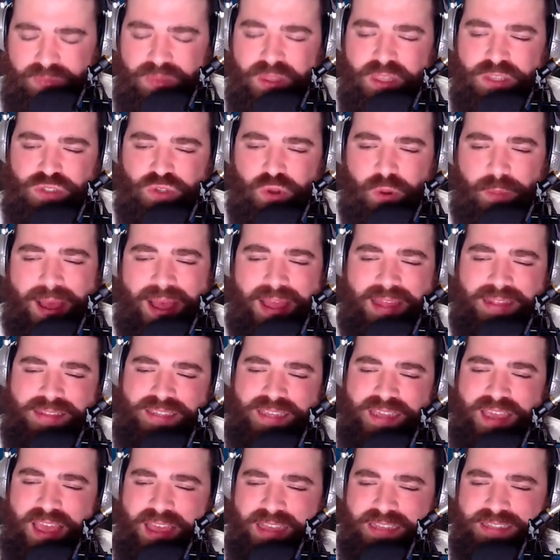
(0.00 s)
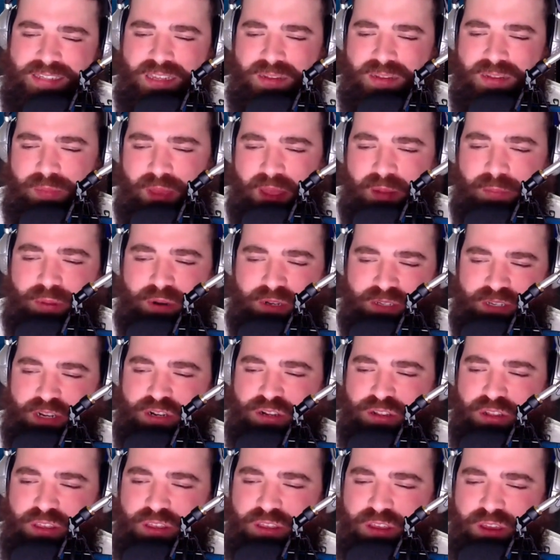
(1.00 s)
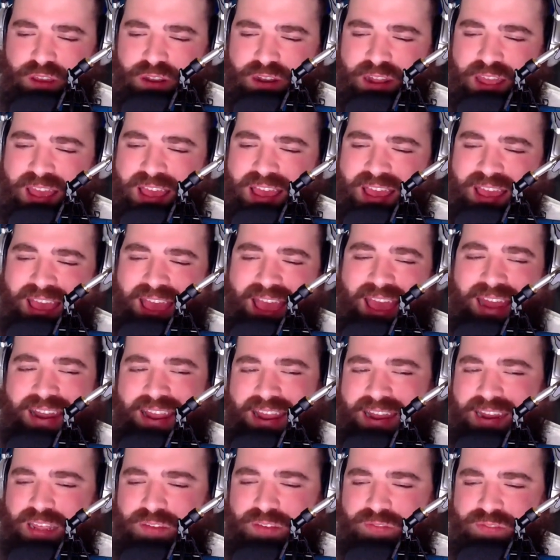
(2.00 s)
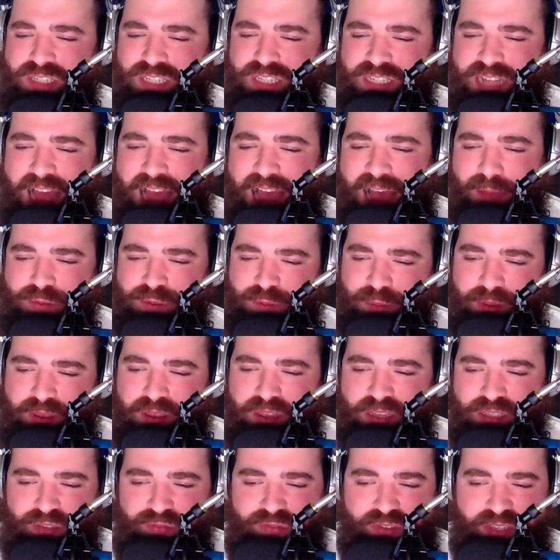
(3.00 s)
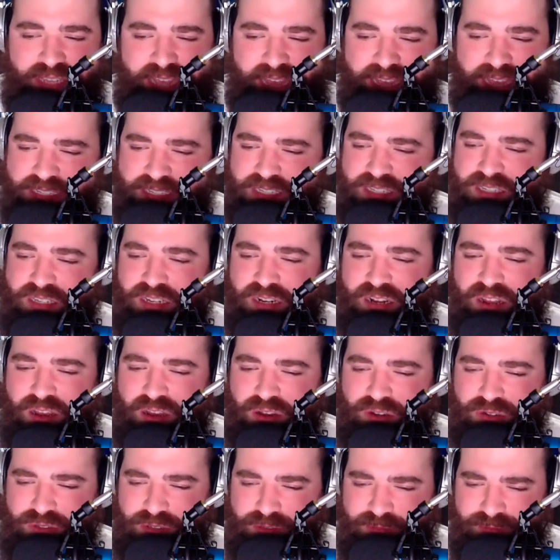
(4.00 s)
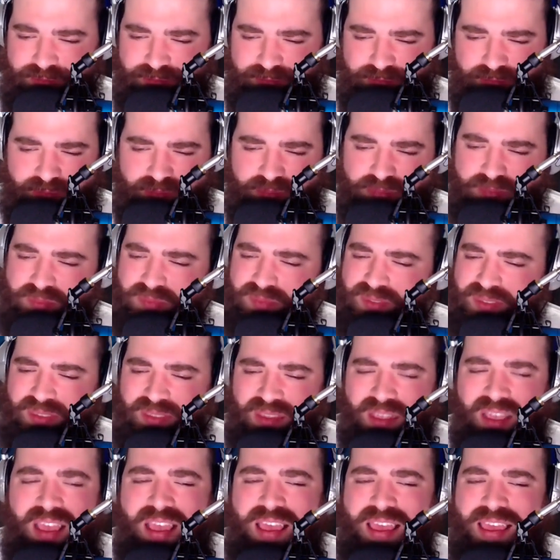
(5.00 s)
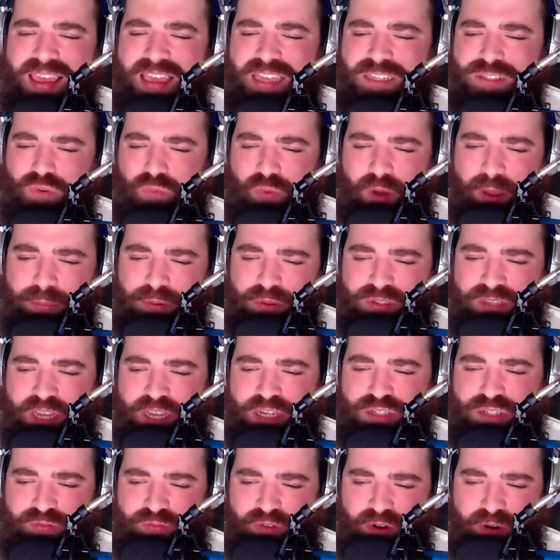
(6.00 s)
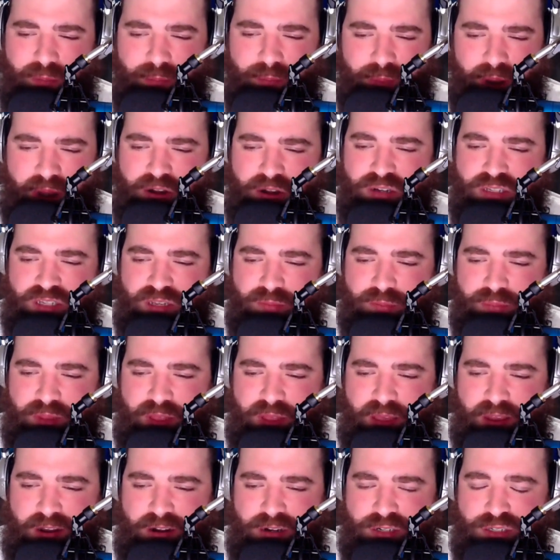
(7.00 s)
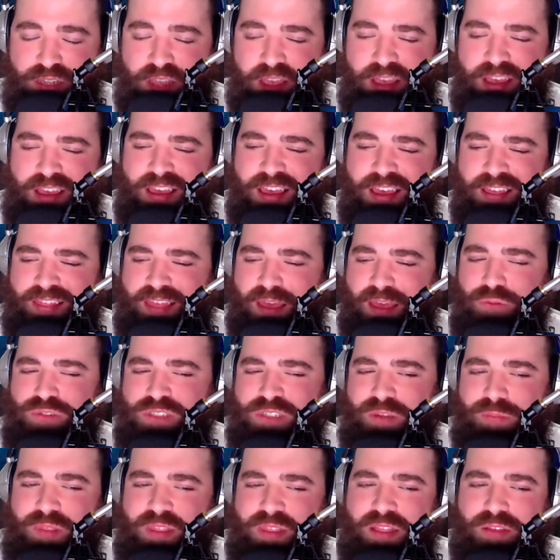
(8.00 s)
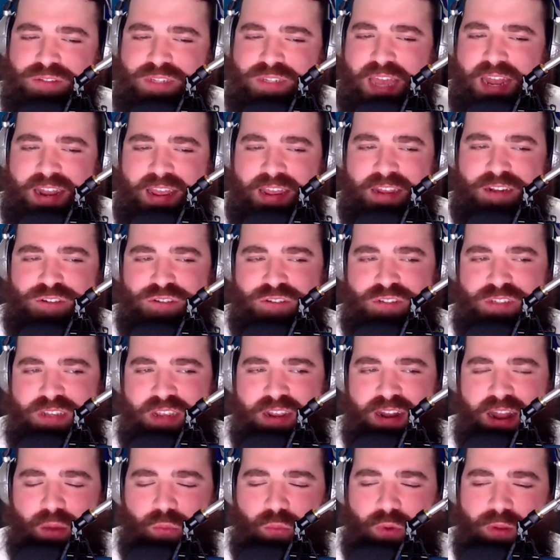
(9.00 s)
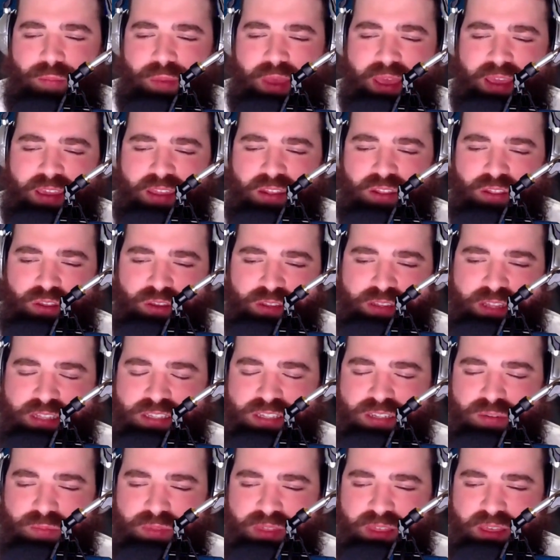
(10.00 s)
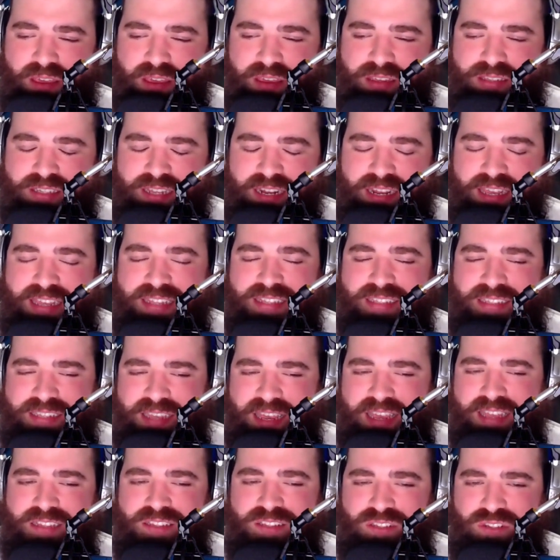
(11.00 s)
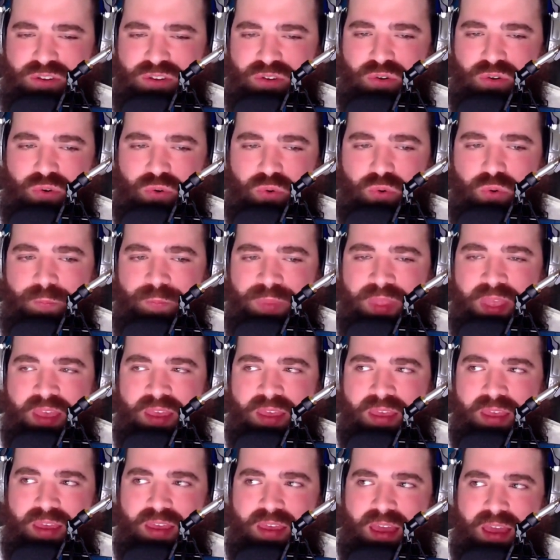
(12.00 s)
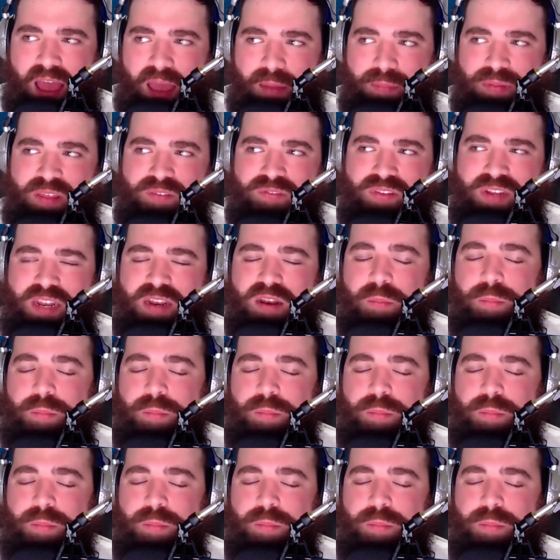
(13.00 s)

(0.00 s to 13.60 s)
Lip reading: So Monty hasn't been particularly good at any of his stops because of his X's and O's He has a reputation for embarrassing players. That was something that was kinda interesting. I went back and looked at some things, and he did do I believe he did